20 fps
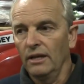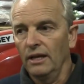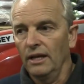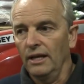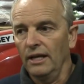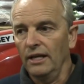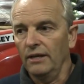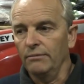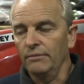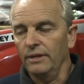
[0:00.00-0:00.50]

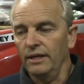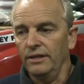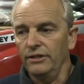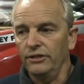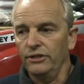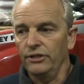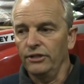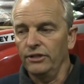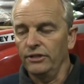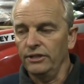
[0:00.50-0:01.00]
And
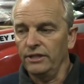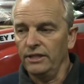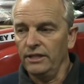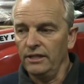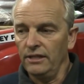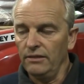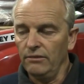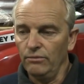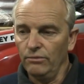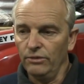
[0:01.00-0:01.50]

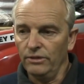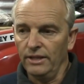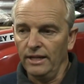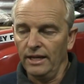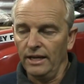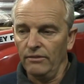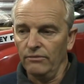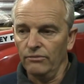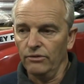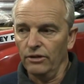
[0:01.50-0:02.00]
Jersey would
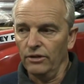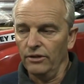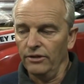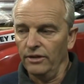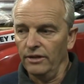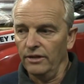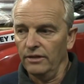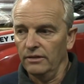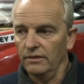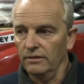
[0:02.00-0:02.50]
get
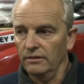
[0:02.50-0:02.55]
rather